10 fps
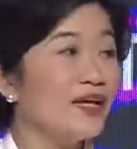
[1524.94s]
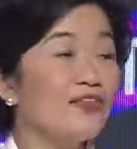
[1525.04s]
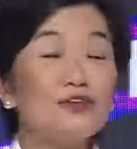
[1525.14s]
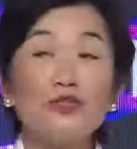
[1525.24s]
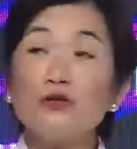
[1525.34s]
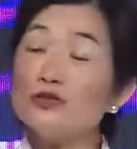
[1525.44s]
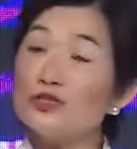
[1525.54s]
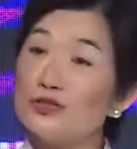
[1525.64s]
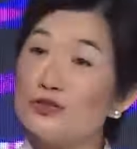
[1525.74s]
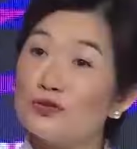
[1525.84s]
There's
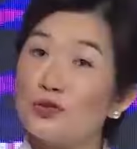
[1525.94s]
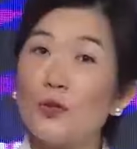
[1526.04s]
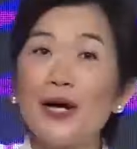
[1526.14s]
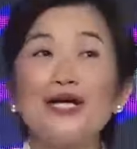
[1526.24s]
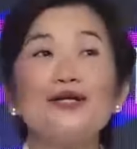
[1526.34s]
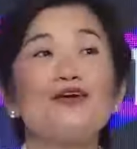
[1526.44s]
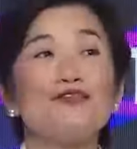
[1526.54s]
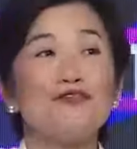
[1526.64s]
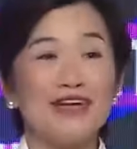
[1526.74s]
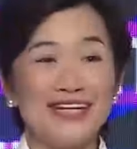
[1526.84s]
also quite a lot of
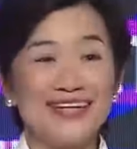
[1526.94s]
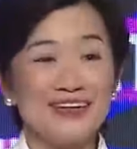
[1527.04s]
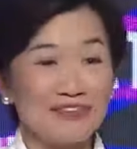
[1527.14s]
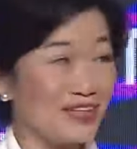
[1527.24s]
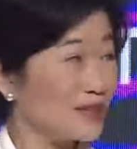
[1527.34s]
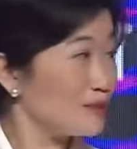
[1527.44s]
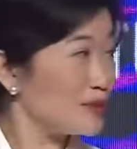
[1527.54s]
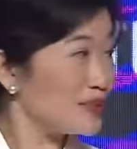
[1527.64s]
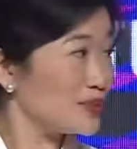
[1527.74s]
funding available.